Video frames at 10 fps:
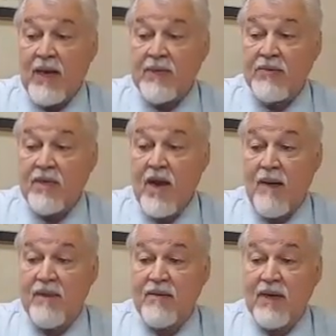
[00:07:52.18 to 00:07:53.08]
Another
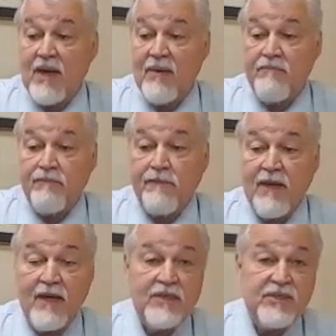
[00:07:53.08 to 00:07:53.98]
common
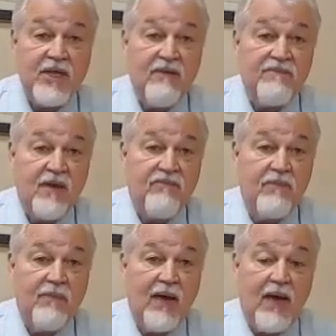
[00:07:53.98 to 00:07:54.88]
side effect
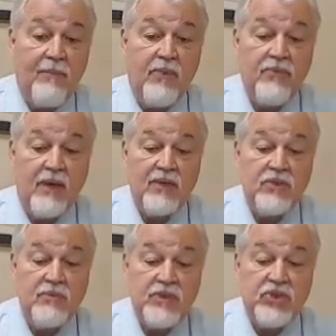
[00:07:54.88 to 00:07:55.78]
from
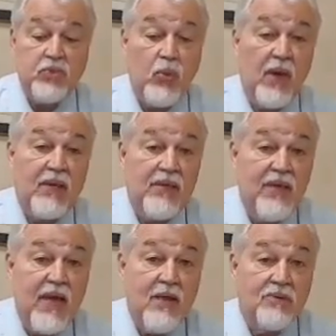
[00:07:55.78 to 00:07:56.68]
hypoadrenalism is swelling in
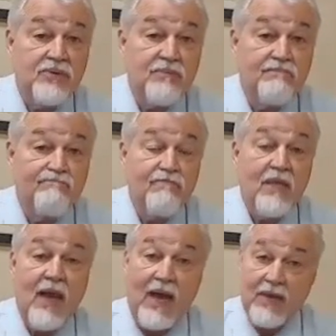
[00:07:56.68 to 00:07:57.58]
the ankles.
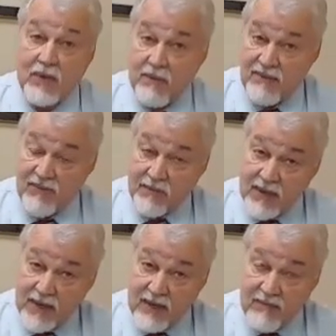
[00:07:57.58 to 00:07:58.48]
I know it can
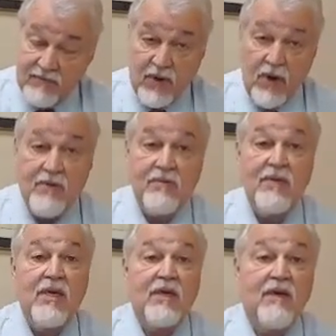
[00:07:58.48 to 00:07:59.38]
come from the heart,
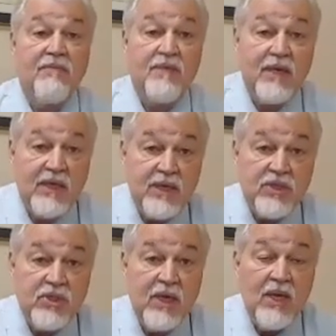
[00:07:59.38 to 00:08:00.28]
it can come from the
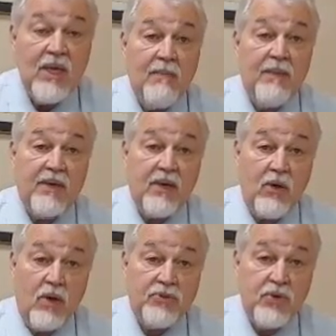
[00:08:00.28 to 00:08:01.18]
kidneys, but it can
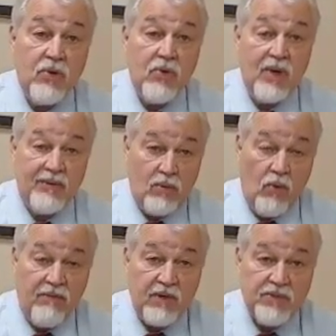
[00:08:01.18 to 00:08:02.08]
also an
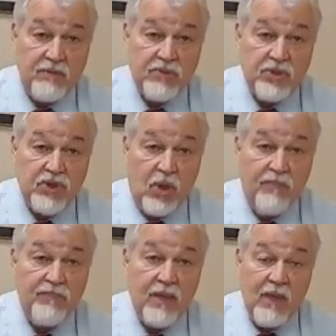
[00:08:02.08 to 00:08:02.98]
overconsumption of
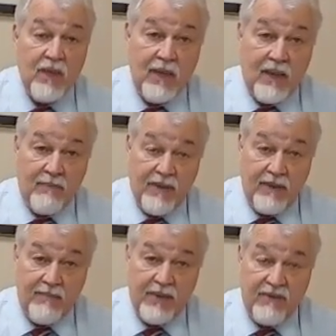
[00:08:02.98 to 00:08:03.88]
salt.
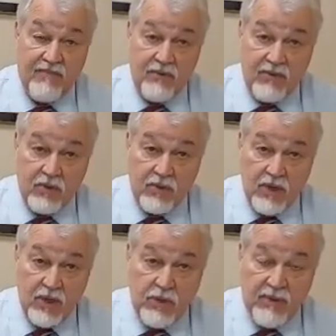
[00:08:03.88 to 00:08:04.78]
But if you're
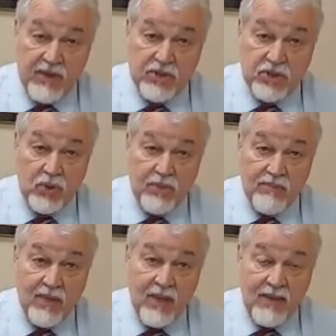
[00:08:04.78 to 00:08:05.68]
accumulating
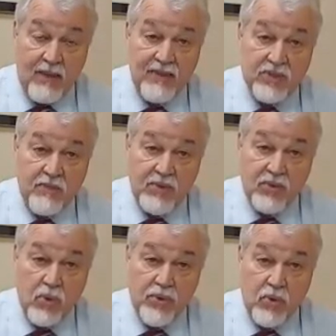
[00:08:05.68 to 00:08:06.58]
sodium, that means the
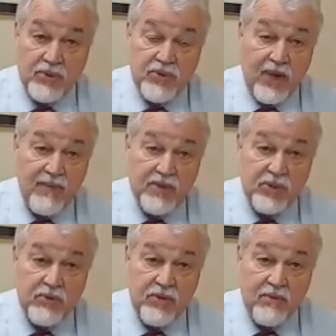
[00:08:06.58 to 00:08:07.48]
mineralocorticoids are not being
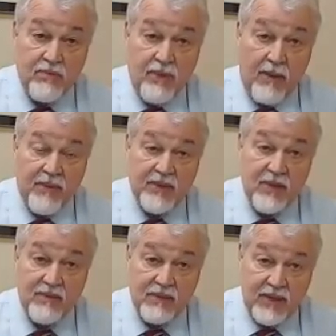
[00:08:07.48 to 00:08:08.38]
secreted properly
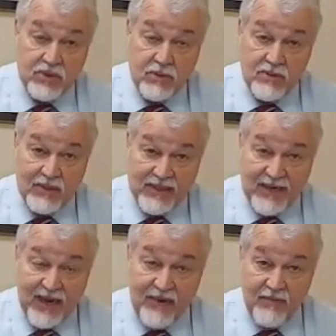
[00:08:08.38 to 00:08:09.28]
to get
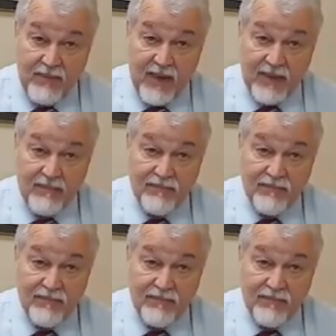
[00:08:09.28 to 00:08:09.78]
it out of your body.